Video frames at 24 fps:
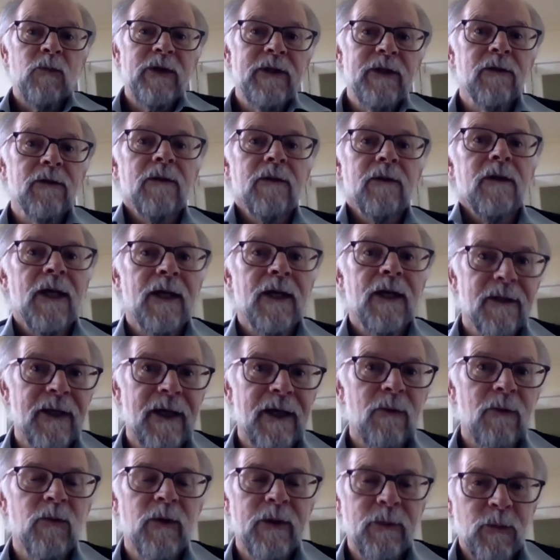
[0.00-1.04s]
we do get
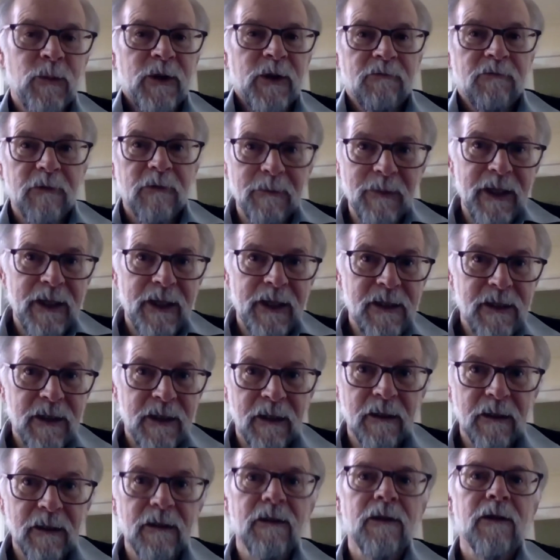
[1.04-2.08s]
that when we're
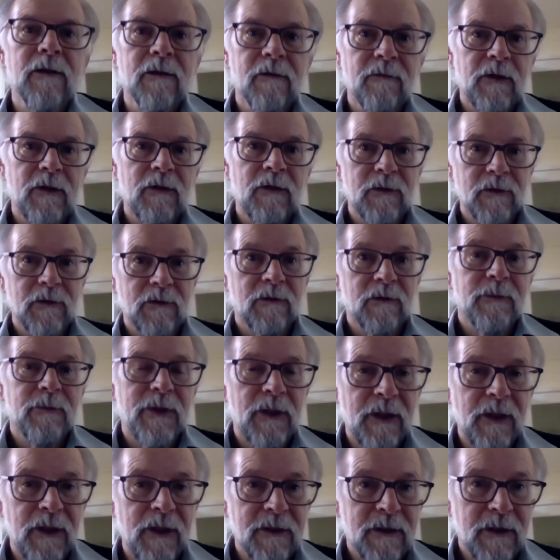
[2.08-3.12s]
replacing a lot of older
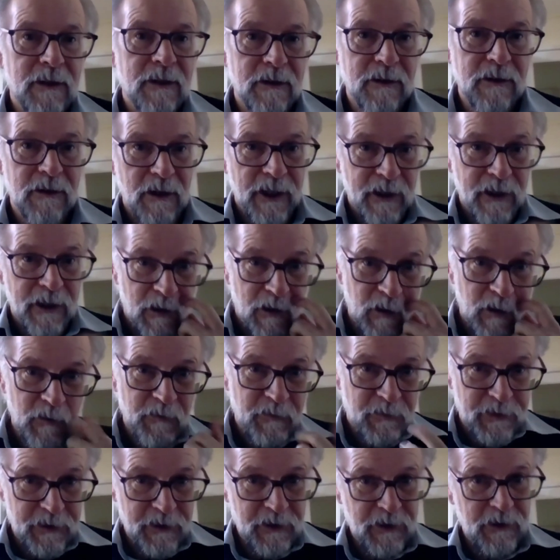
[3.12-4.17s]
appliances like old
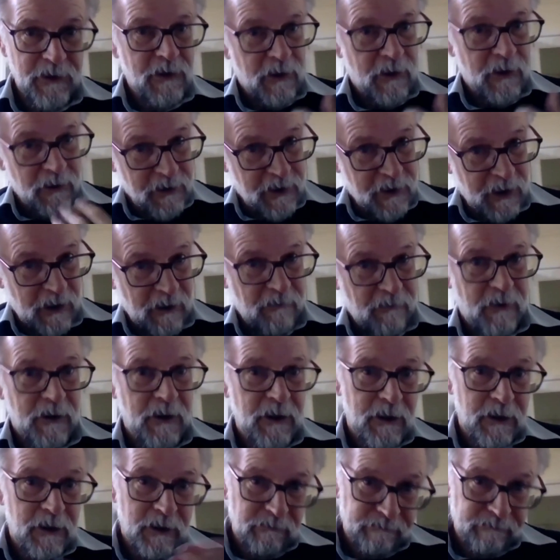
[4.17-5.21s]
fridges, old
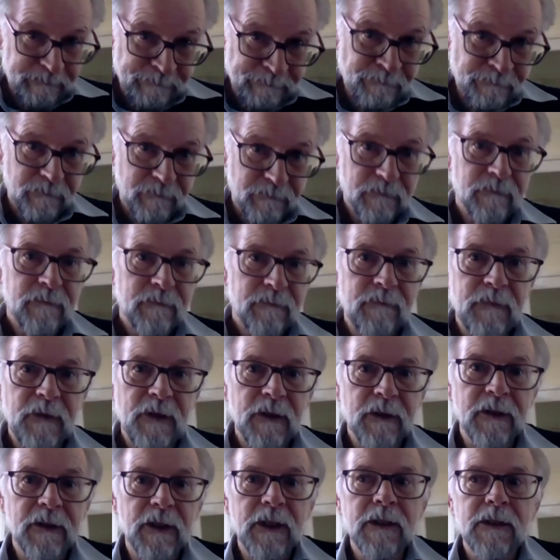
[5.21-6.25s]
TVs,
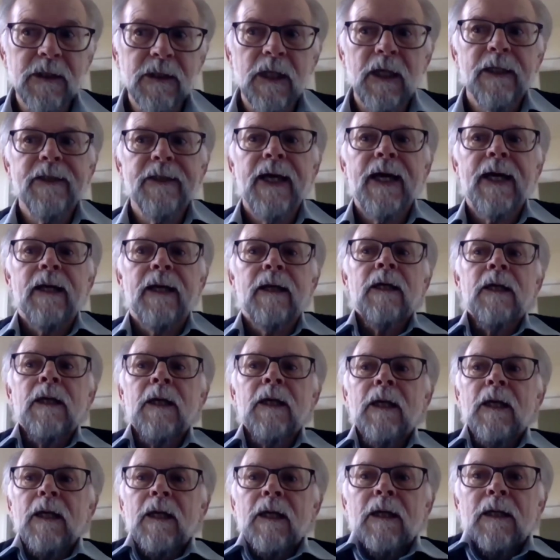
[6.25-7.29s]
things like that,
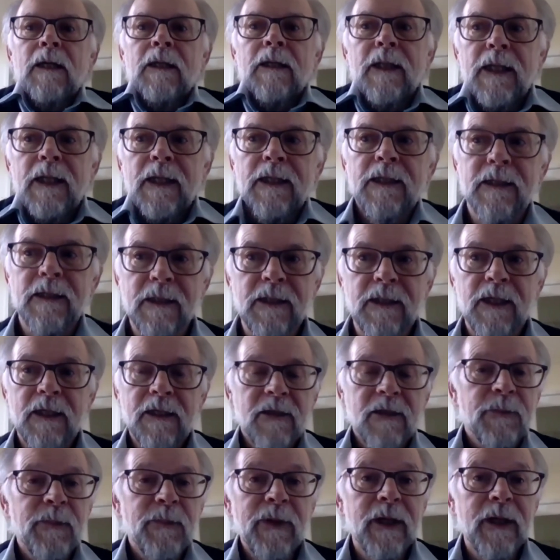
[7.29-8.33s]
there's,
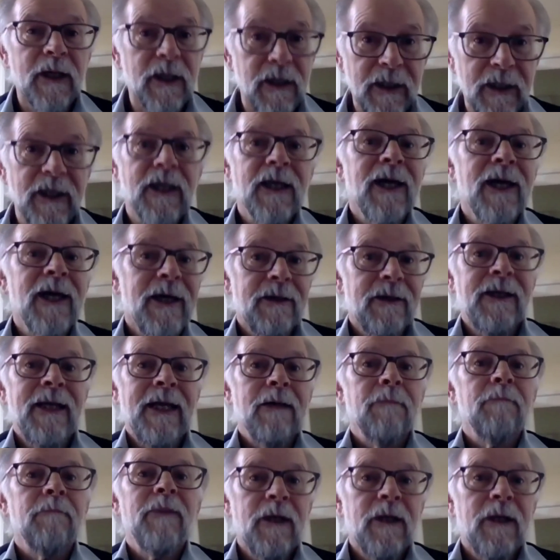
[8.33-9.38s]
there's a pretty clear cut
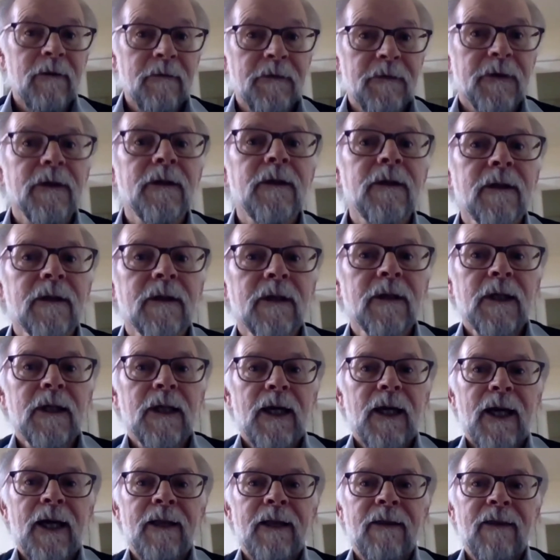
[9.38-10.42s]
net benefit,
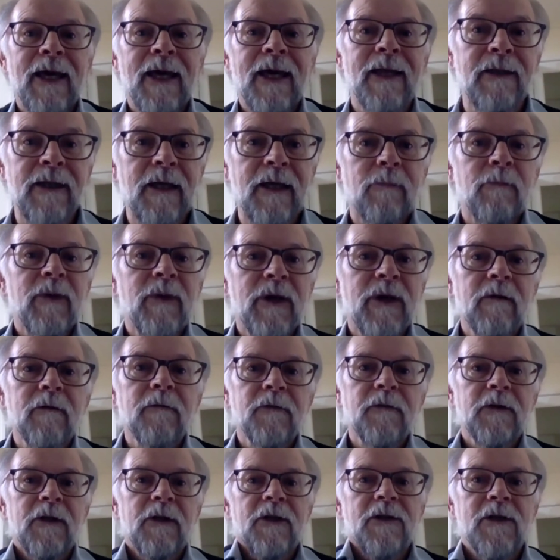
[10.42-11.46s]
and that net
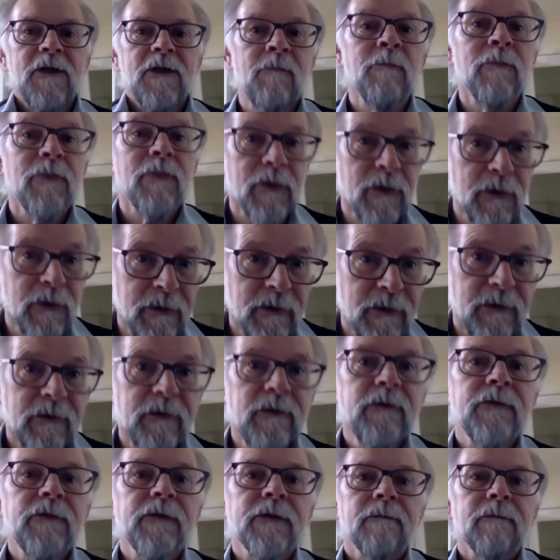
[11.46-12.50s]
benefit is
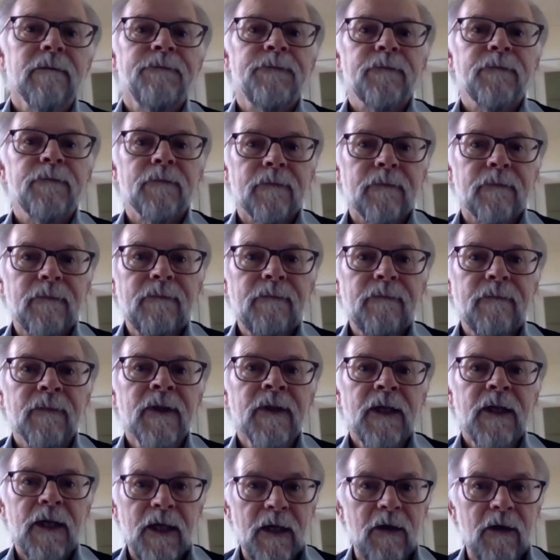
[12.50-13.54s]
improved
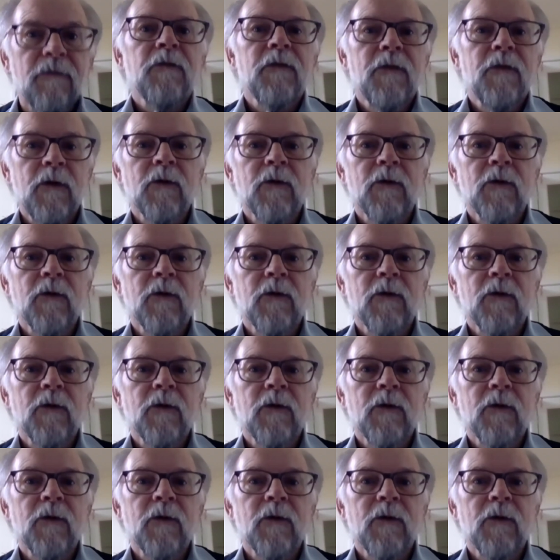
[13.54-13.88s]
if